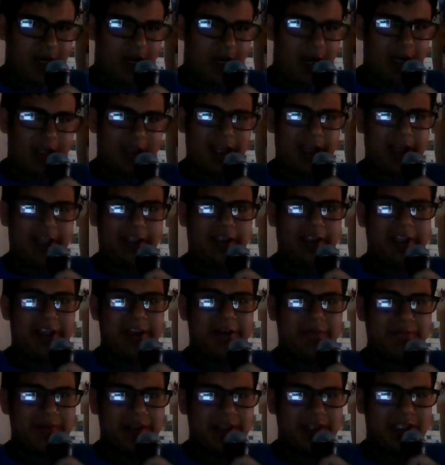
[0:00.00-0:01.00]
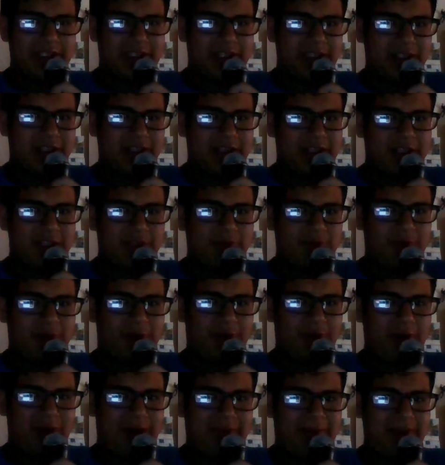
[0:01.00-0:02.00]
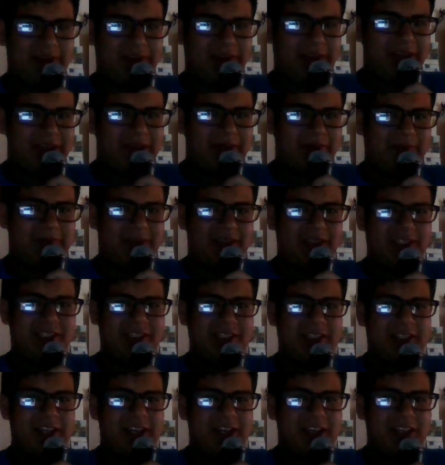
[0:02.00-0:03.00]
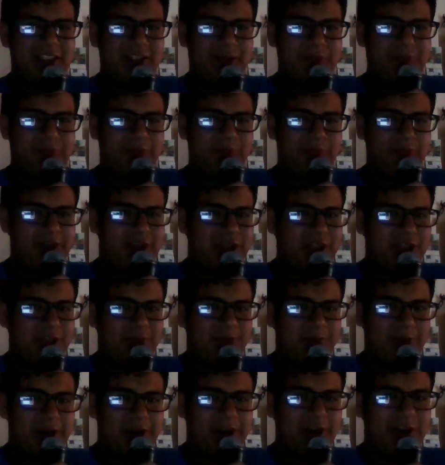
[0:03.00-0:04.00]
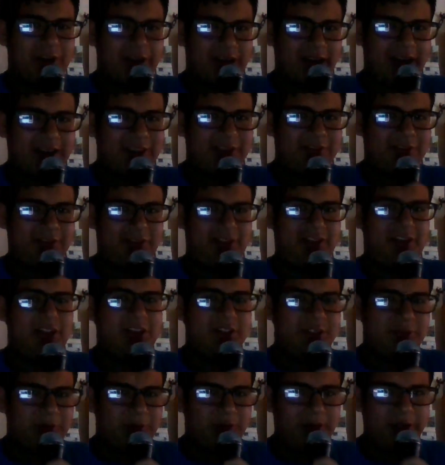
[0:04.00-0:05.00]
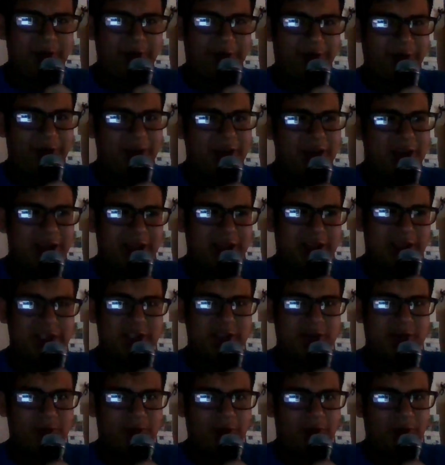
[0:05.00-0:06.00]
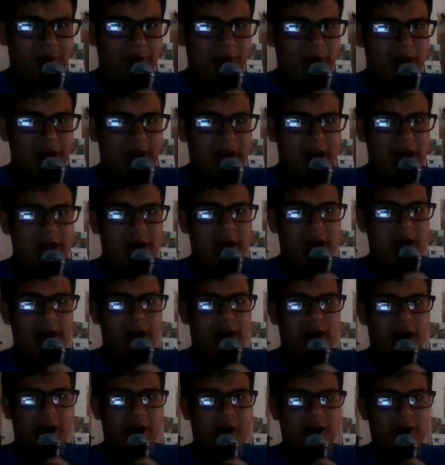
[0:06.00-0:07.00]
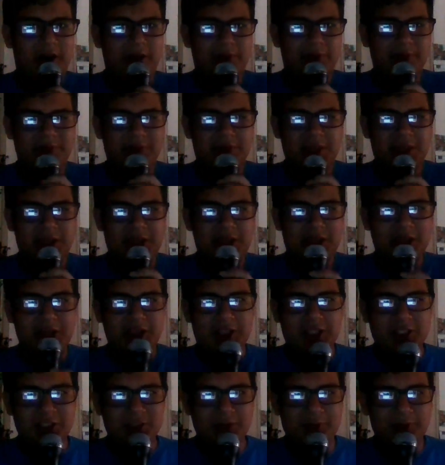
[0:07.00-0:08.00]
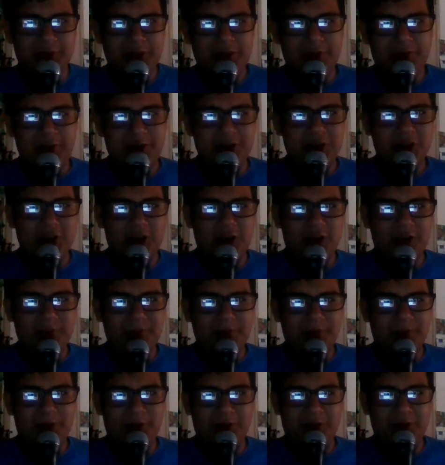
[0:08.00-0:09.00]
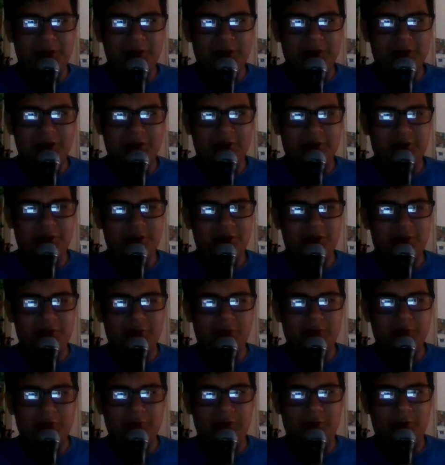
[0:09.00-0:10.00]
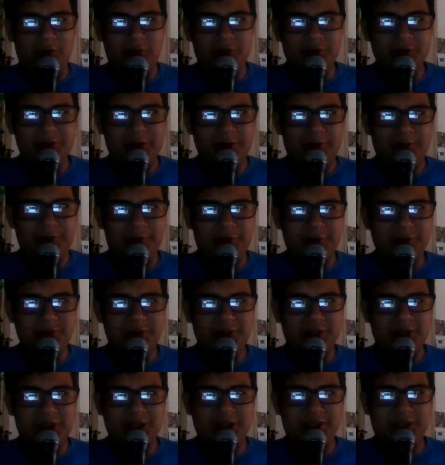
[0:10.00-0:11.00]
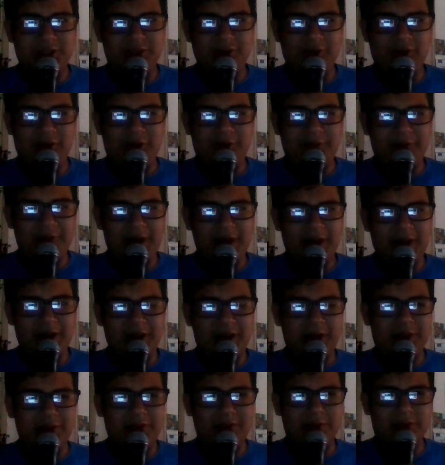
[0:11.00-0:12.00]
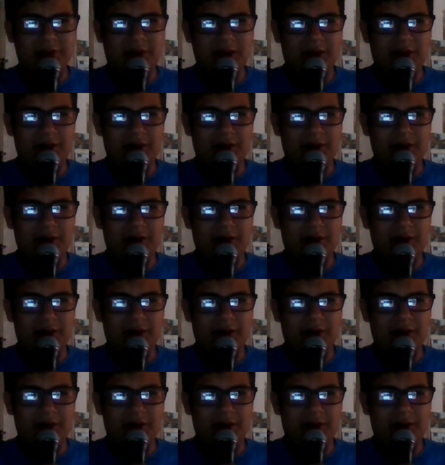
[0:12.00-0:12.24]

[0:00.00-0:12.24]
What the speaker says: I like Liam Neeson in this role. I mean, Liam Neeson, he's a pretty good actor, and he's really funny in this role. He does a really great job on roles in films such as Darkman,